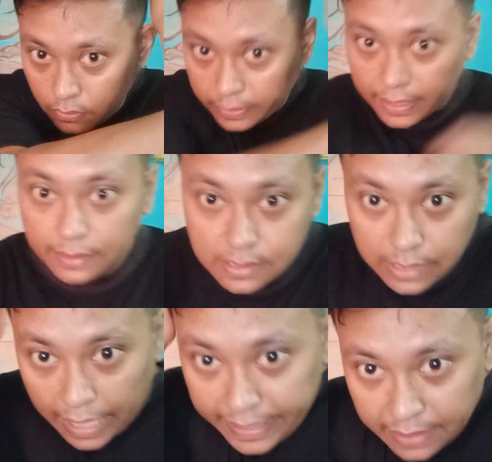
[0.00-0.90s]
Okay, this
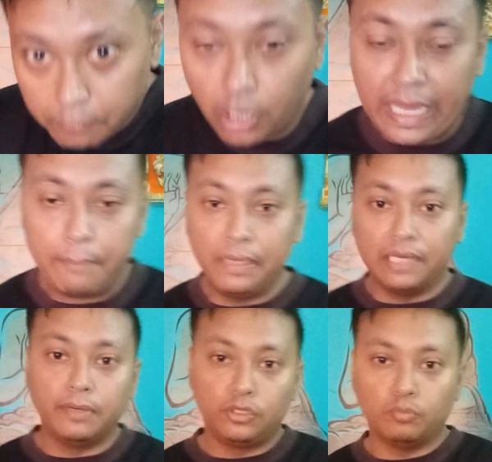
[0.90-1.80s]
is the high kick block,
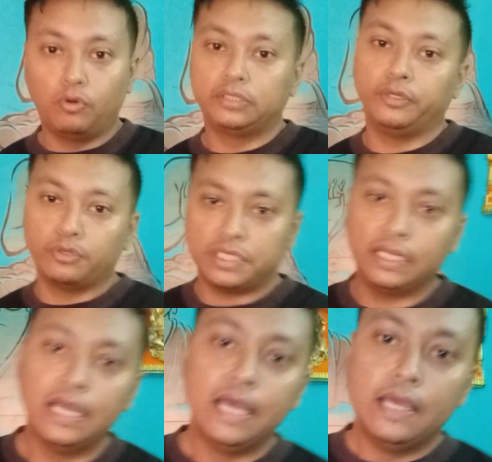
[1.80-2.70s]
applicable to both
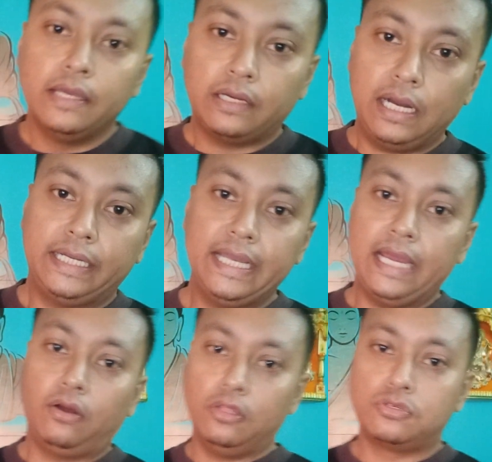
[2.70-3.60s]
Kyokushin
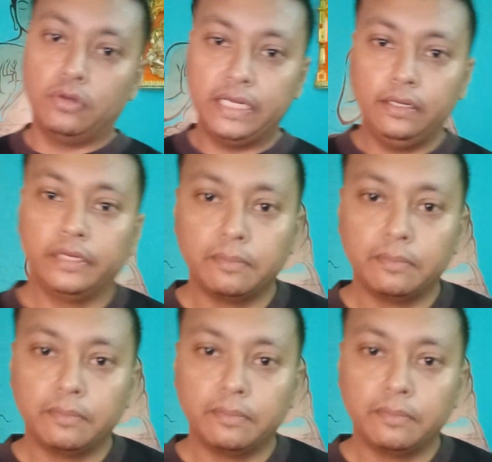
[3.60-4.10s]
Karate and also in